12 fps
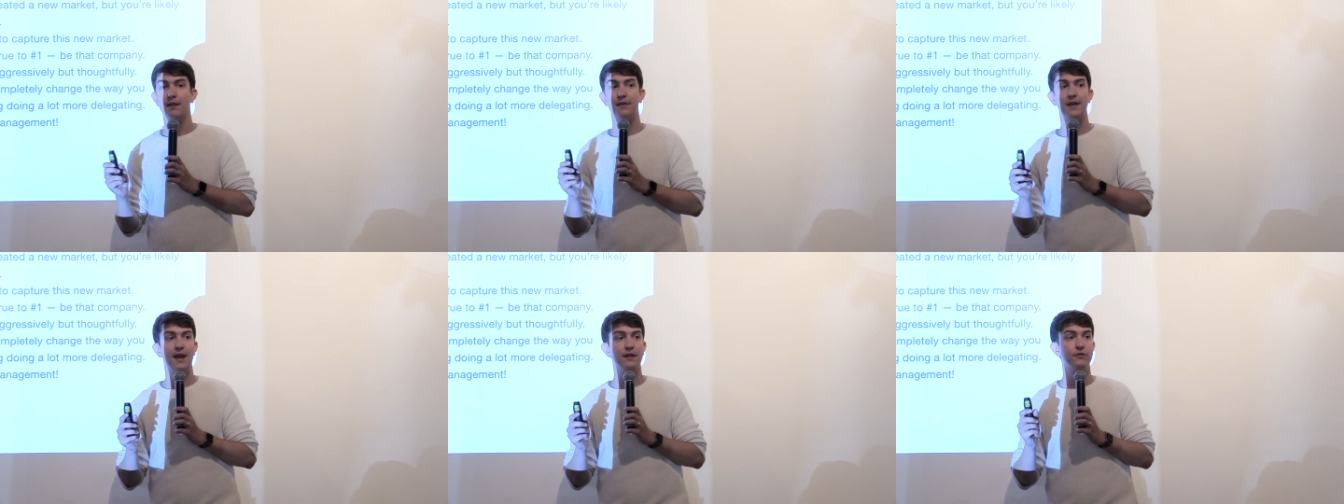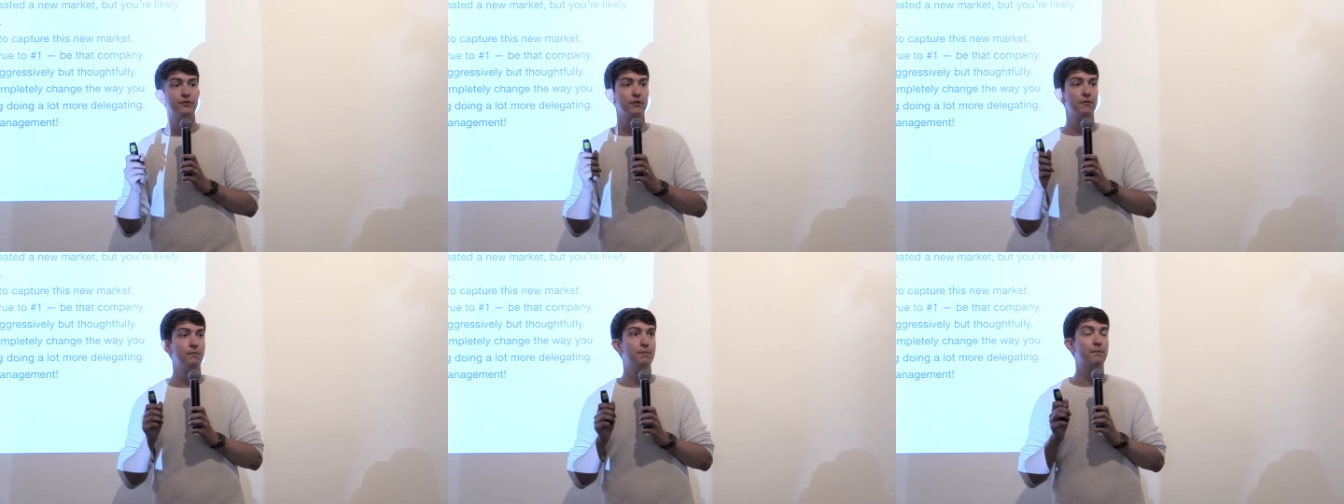that you
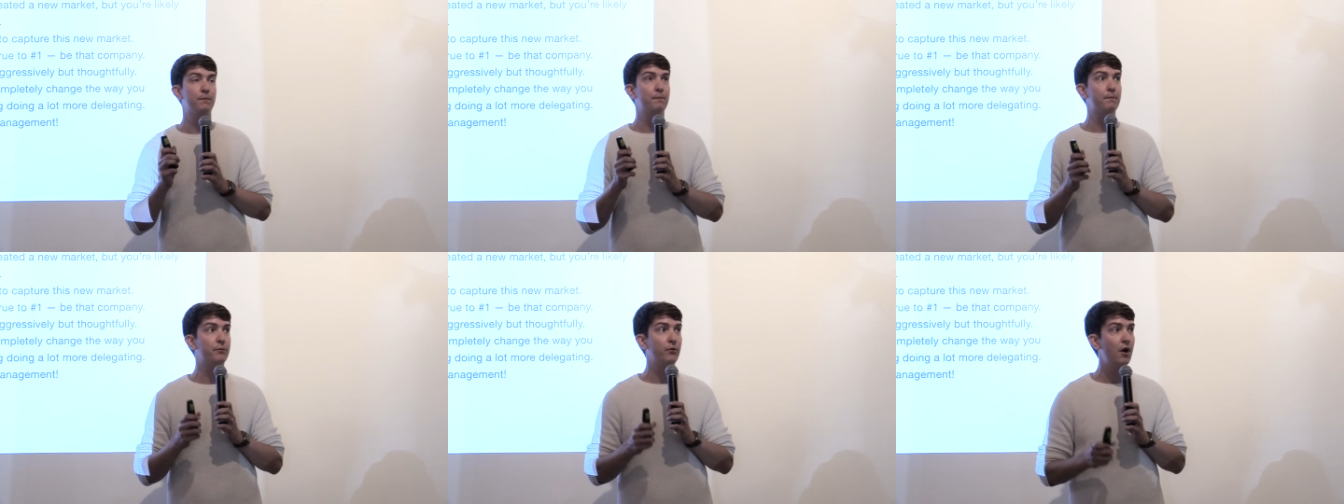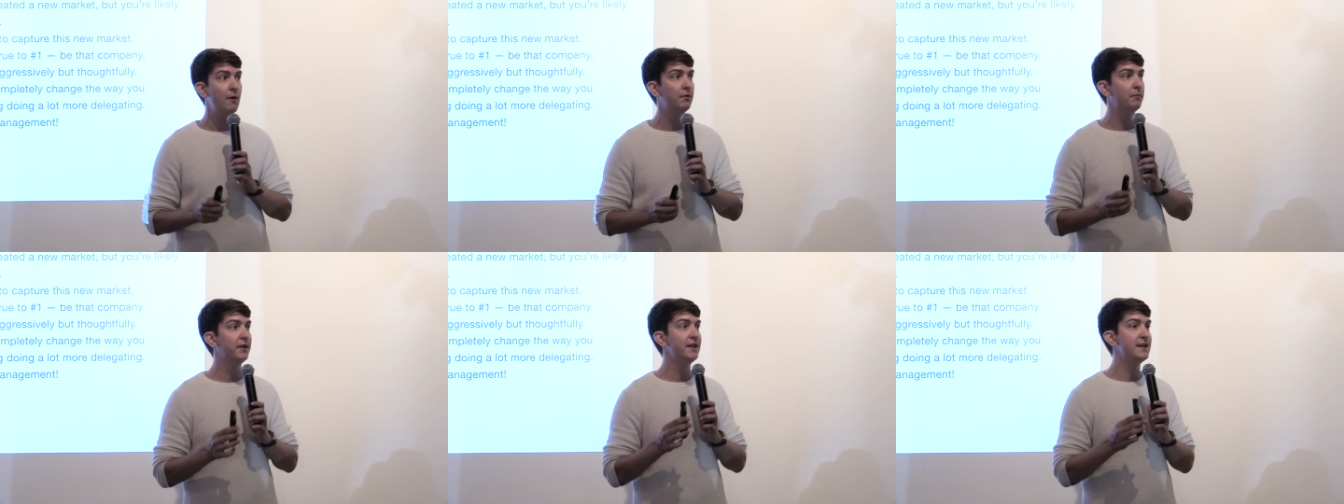should
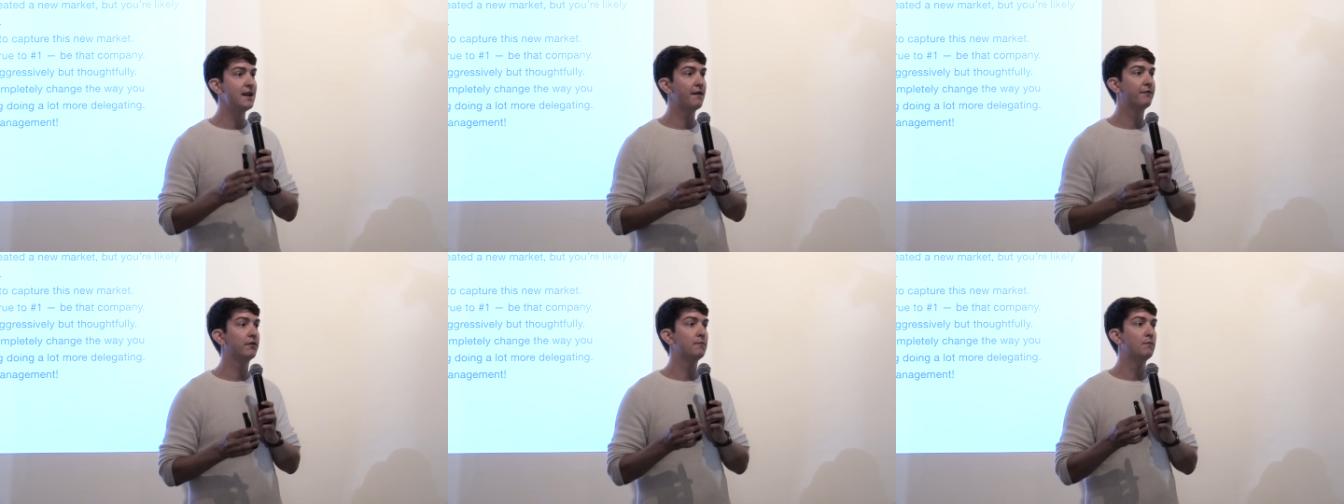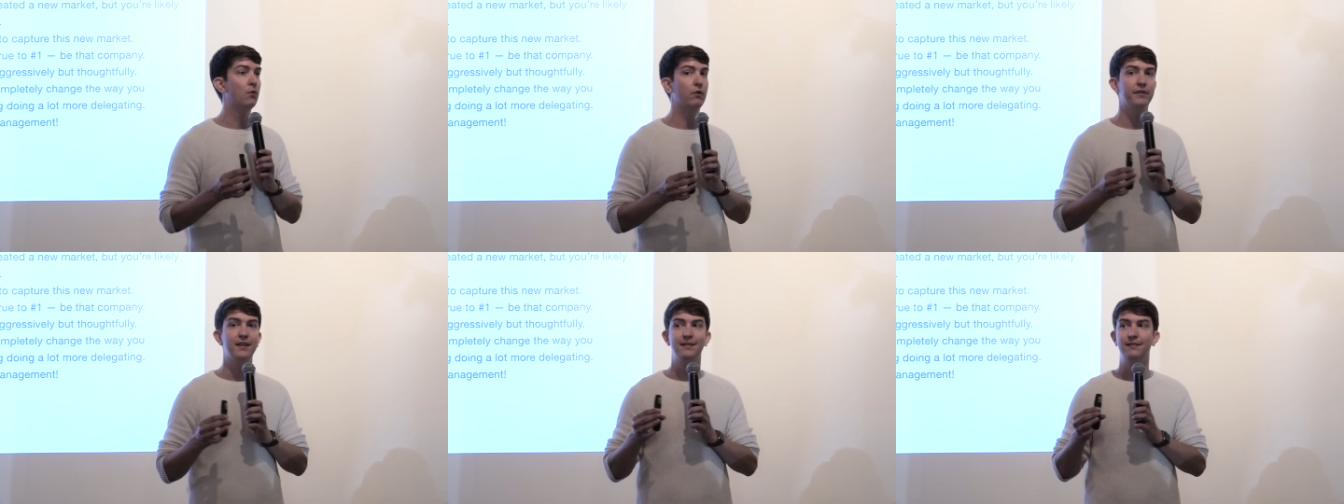probably never
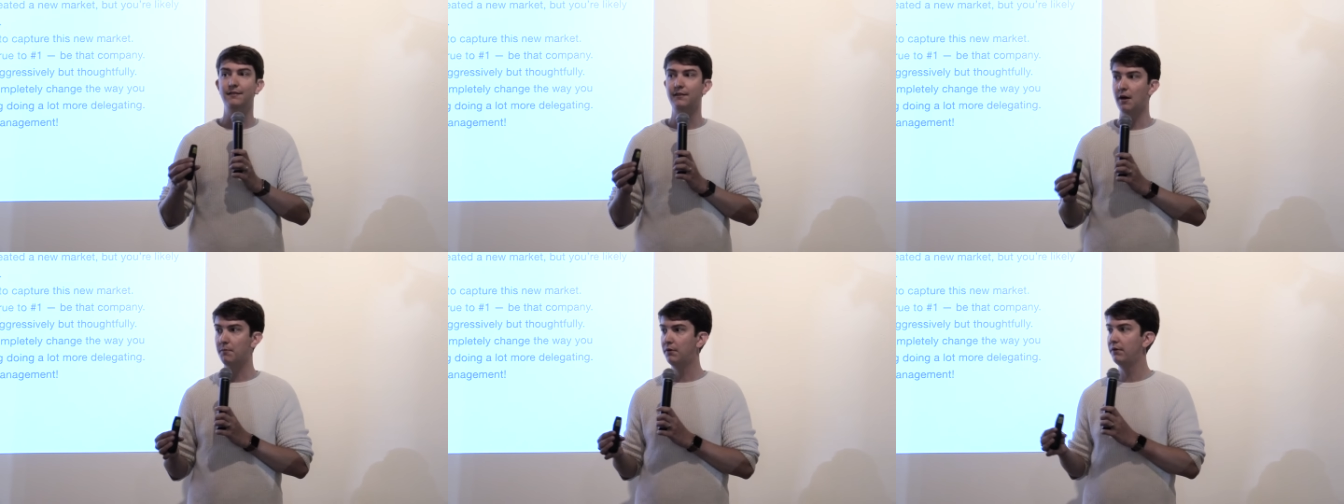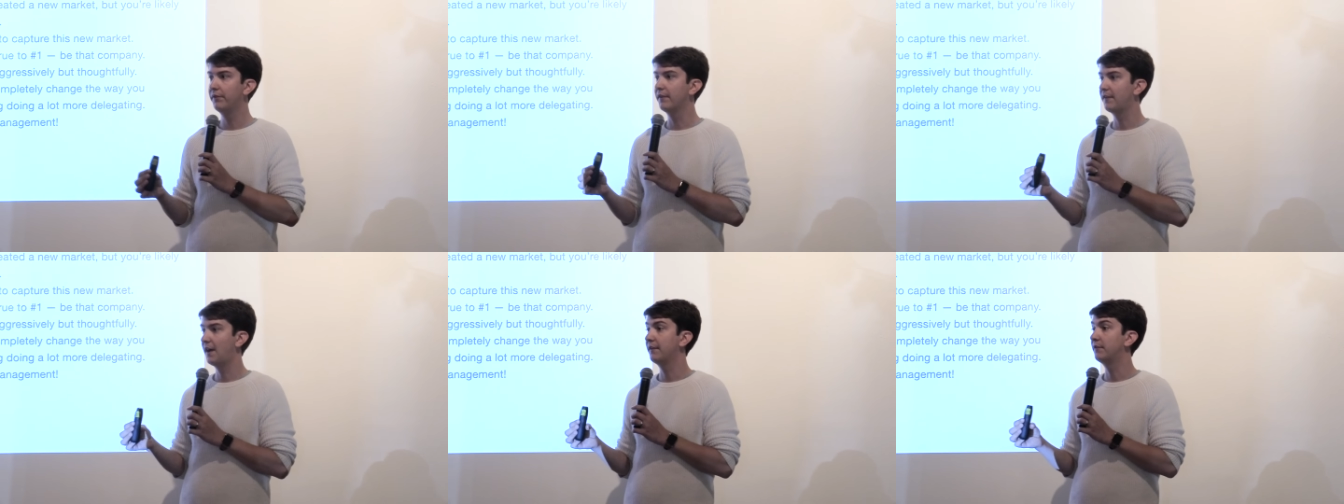more than double the
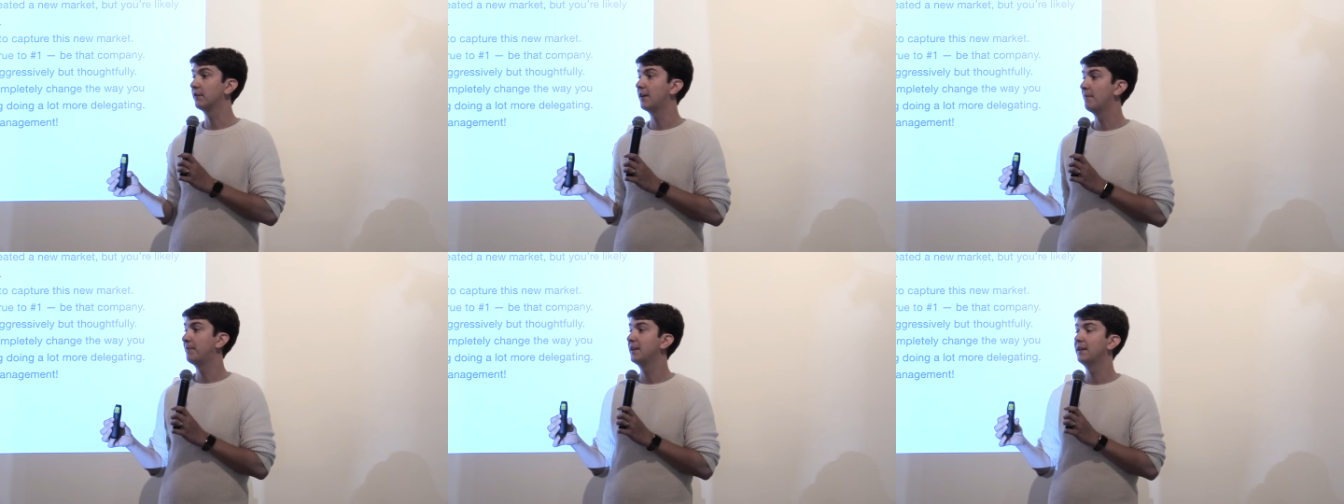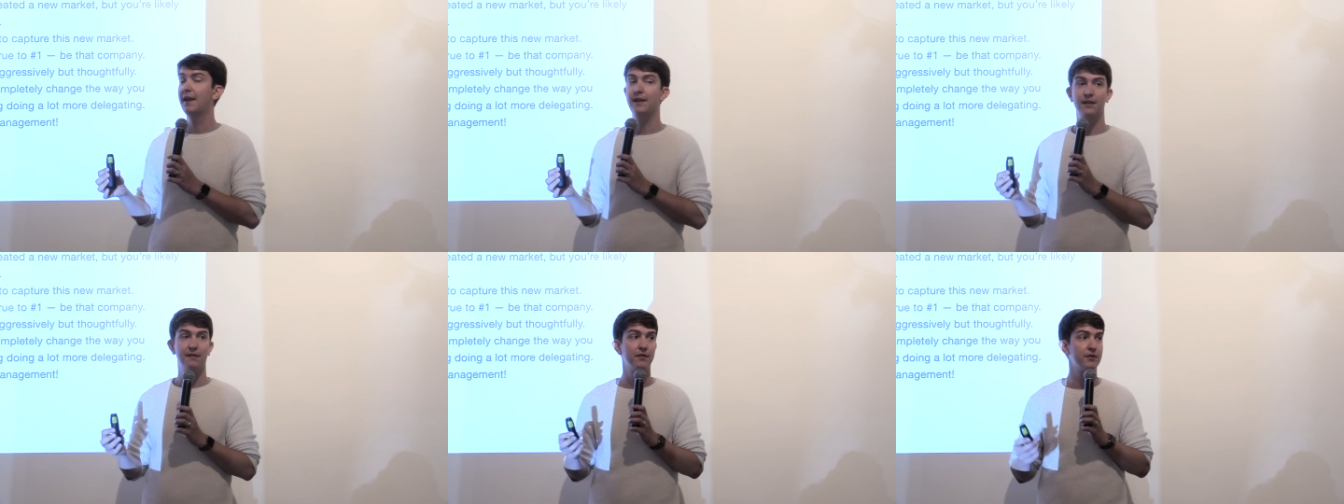size of your company in
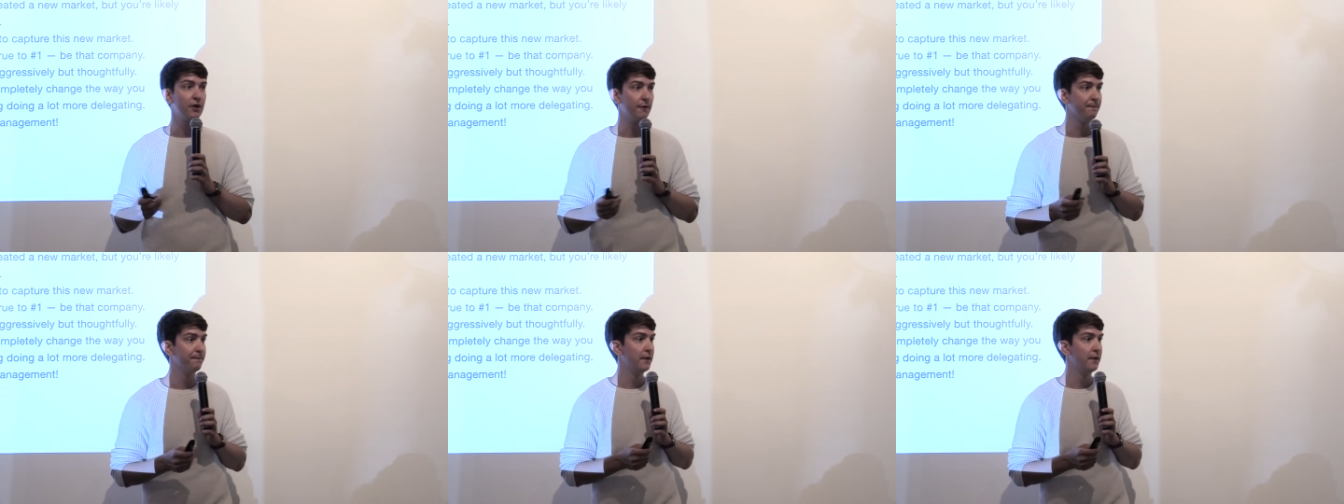any given year.